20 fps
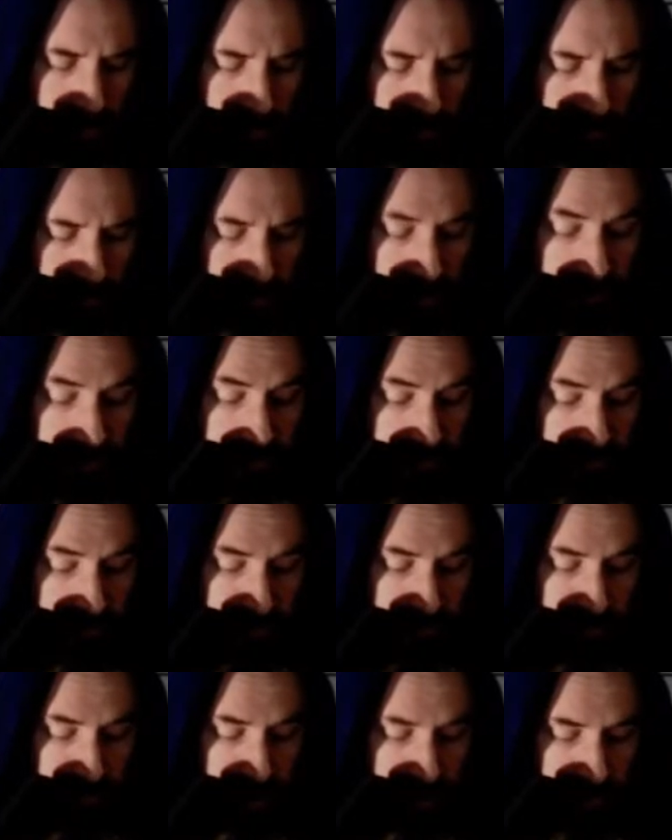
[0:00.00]
That is a
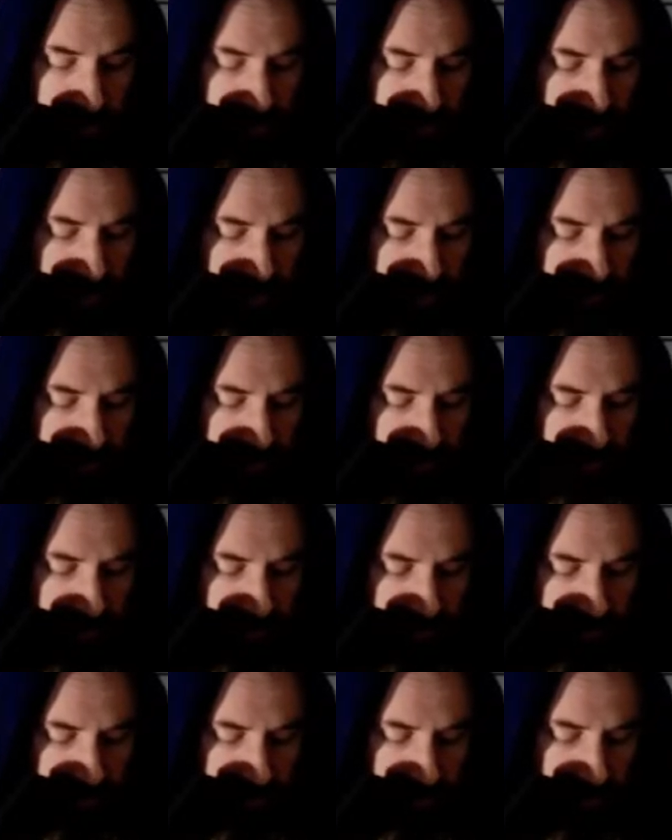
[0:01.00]
minor 9 chord.
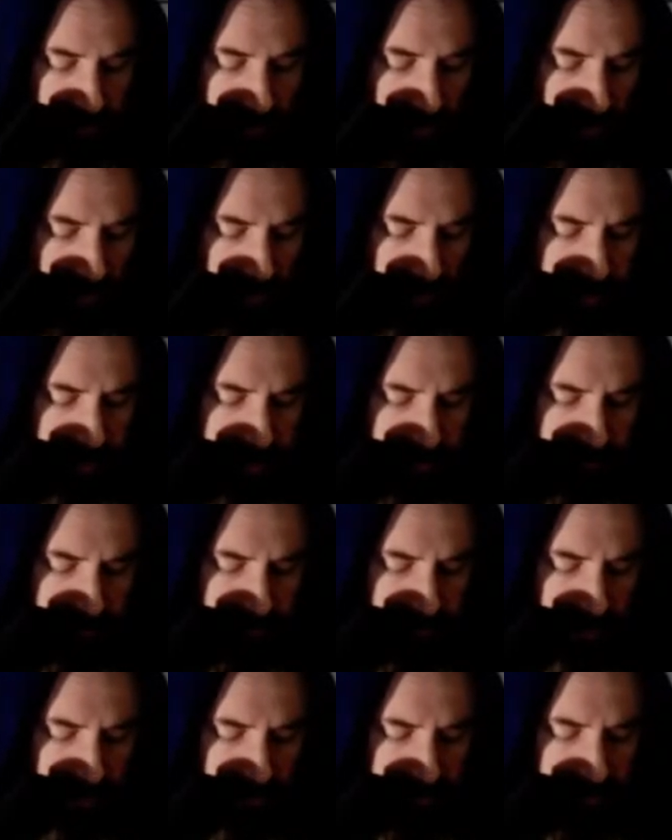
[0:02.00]
It's got a whole bunch of
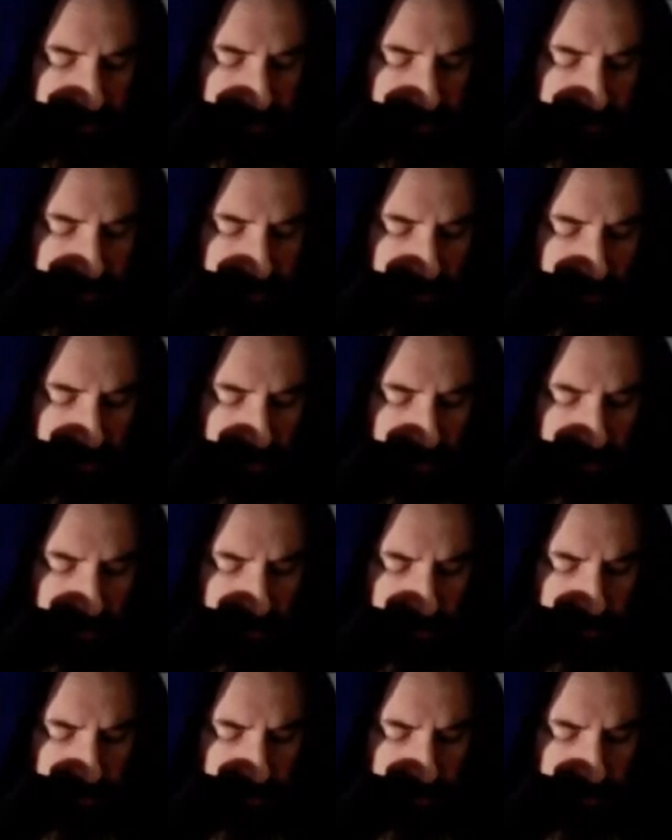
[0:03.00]
fanciness going on.